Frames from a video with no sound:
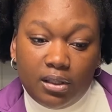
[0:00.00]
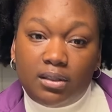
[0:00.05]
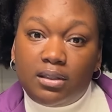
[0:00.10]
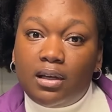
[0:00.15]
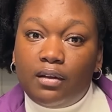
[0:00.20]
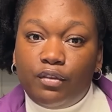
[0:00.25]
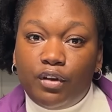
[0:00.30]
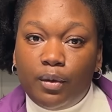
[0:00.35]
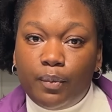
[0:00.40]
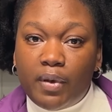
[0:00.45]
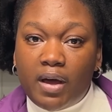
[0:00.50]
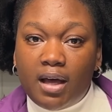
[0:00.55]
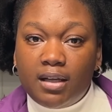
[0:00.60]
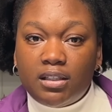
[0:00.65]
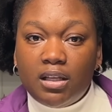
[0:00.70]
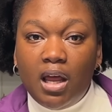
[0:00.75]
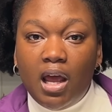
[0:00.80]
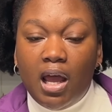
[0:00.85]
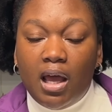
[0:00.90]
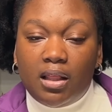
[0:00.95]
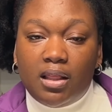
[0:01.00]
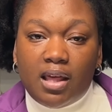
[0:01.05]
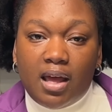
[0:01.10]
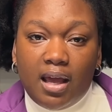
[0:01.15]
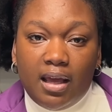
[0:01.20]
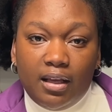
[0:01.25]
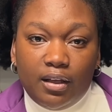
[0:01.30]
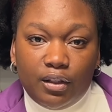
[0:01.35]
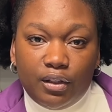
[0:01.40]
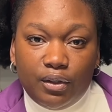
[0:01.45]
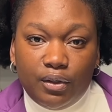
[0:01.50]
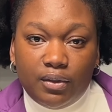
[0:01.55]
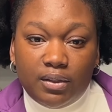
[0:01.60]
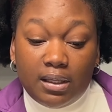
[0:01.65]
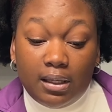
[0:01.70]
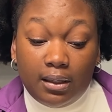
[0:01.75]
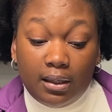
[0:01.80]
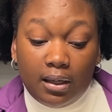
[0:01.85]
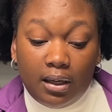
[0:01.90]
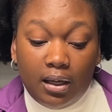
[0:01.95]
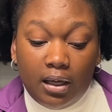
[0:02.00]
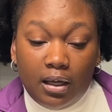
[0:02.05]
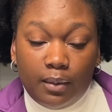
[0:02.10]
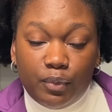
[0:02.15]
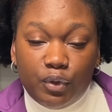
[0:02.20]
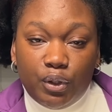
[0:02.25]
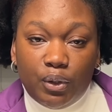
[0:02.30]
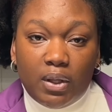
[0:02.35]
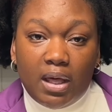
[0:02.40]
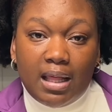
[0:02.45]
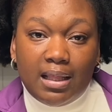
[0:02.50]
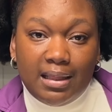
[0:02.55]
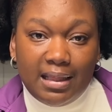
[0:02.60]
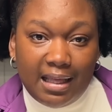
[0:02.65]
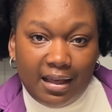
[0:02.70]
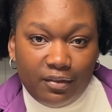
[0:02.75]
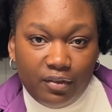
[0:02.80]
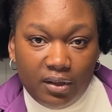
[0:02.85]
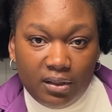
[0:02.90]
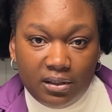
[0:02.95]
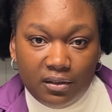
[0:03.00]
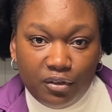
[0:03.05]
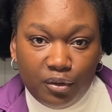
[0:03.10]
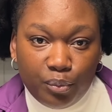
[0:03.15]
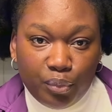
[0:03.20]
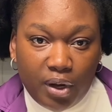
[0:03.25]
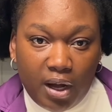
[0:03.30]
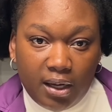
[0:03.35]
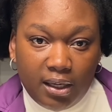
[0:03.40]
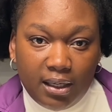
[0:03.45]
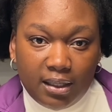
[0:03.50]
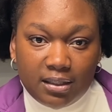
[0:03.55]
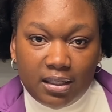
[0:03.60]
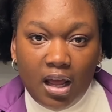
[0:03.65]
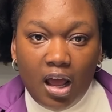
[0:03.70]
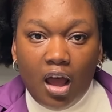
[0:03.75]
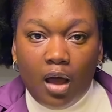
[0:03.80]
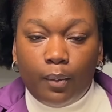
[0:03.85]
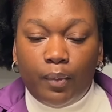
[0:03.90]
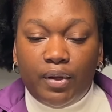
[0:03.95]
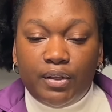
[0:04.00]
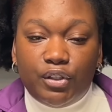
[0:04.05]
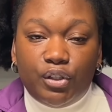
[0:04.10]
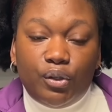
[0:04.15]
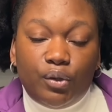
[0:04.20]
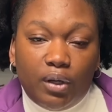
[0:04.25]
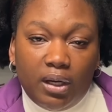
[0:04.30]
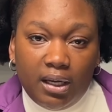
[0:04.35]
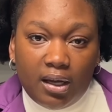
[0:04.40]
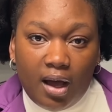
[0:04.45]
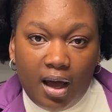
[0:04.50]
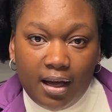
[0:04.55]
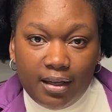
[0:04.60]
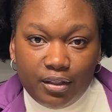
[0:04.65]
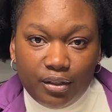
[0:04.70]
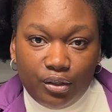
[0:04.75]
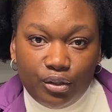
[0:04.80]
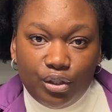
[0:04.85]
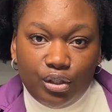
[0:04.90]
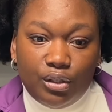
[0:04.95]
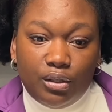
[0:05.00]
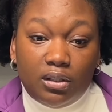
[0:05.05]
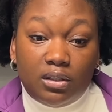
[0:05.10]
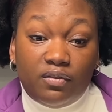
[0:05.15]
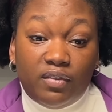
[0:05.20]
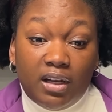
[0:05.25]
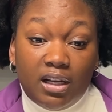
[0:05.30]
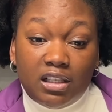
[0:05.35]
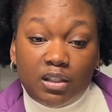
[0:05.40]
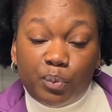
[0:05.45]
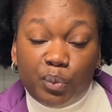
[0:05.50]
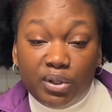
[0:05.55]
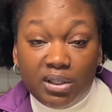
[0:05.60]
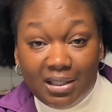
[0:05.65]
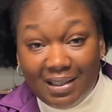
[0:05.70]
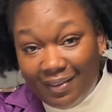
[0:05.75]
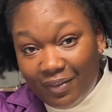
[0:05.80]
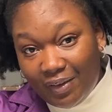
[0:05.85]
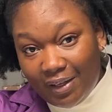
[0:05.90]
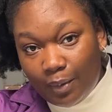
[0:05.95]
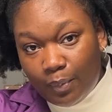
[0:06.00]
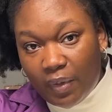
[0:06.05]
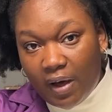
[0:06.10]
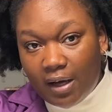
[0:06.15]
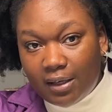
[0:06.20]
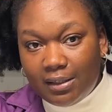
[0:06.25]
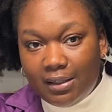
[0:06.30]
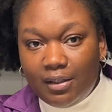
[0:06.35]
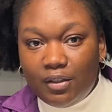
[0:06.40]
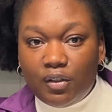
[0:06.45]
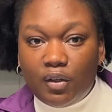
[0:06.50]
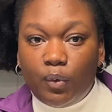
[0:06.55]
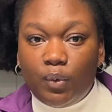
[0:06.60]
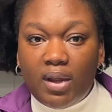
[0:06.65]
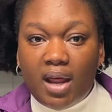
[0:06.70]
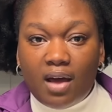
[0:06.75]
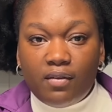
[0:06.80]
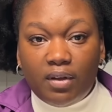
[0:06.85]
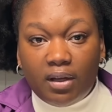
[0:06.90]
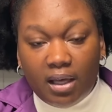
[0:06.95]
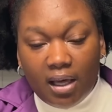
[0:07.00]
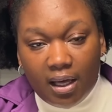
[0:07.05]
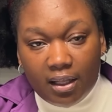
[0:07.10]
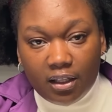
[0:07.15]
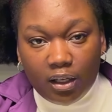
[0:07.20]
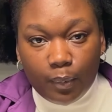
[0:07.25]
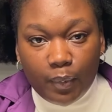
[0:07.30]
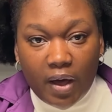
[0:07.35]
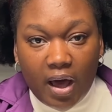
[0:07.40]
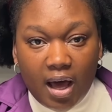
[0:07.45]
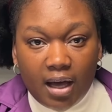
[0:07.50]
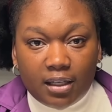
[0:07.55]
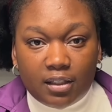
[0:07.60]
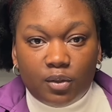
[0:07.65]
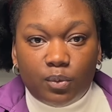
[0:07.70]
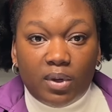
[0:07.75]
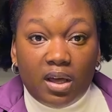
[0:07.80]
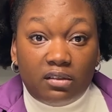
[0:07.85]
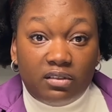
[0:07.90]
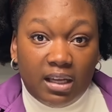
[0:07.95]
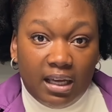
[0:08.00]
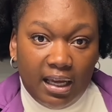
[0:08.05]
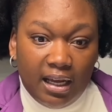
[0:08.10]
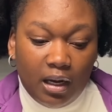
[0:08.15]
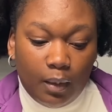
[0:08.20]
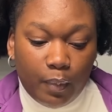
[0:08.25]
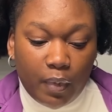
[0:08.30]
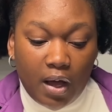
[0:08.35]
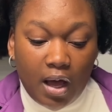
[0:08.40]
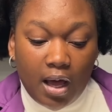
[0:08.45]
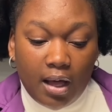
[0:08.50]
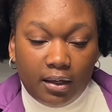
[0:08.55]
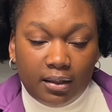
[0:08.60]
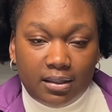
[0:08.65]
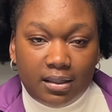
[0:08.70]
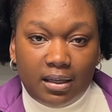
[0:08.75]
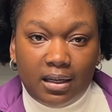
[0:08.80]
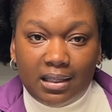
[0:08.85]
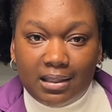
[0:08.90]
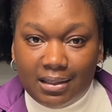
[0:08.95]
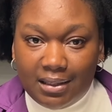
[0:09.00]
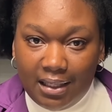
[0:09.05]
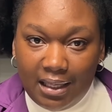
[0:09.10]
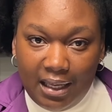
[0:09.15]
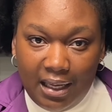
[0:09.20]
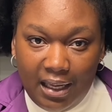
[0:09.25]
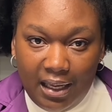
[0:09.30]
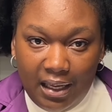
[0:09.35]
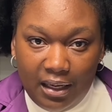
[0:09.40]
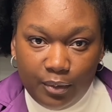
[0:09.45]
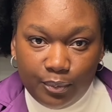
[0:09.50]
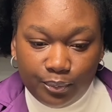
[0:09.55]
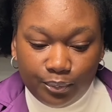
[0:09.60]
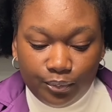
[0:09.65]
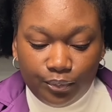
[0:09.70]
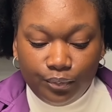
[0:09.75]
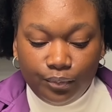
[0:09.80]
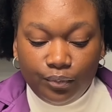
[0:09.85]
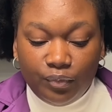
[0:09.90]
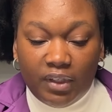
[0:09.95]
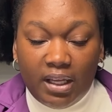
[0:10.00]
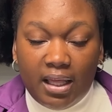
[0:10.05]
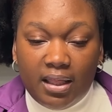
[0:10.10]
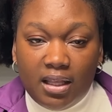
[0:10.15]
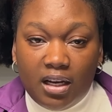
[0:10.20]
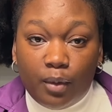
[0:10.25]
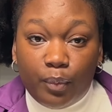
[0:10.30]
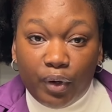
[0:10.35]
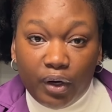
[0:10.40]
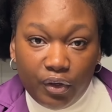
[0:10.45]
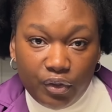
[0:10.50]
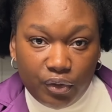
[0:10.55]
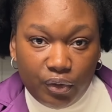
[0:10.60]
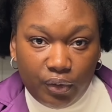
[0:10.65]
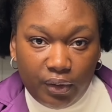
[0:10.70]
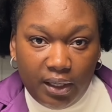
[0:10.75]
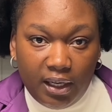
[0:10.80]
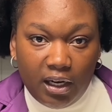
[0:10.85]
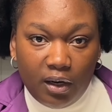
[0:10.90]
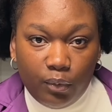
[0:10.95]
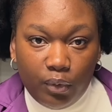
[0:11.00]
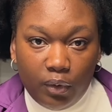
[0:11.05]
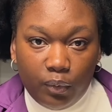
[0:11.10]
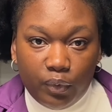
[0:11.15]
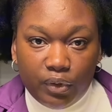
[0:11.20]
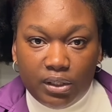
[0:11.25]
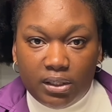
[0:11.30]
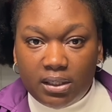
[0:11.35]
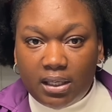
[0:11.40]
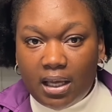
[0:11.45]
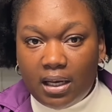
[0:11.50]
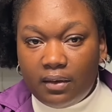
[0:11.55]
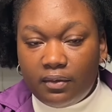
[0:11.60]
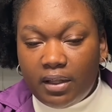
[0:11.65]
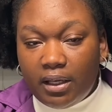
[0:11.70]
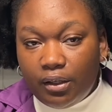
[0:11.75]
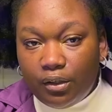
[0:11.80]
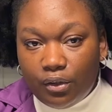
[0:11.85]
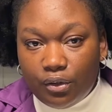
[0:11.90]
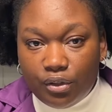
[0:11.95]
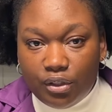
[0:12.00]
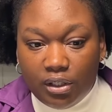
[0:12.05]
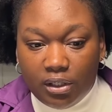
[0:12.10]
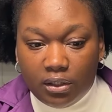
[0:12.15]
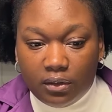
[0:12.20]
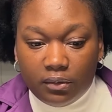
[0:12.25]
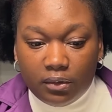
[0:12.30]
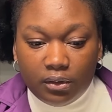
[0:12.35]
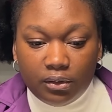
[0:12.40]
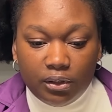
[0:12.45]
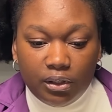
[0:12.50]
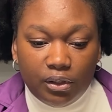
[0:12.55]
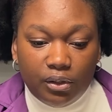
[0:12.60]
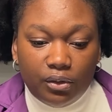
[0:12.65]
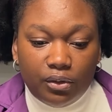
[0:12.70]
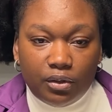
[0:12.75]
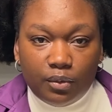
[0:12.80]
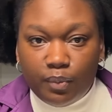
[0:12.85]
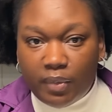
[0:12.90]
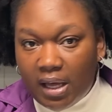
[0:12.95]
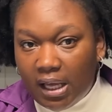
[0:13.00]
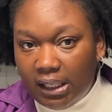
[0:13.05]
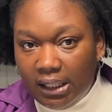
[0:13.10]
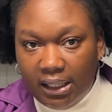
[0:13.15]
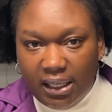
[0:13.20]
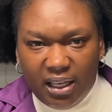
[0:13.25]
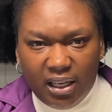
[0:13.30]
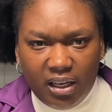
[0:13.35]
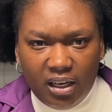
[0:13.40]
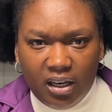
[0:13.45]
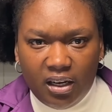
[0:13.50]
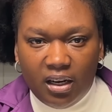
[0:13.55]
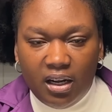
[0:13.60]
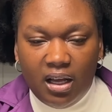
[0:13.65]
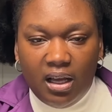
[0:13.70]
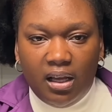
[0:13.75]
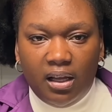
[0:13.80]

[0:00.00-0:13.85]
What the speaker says: discovery box that includes up to 11 different products, but you could also choose very specific boxes. So we have a color box, we have a hair box, a skin, and then a personal care one, which is kind of like your general use body care.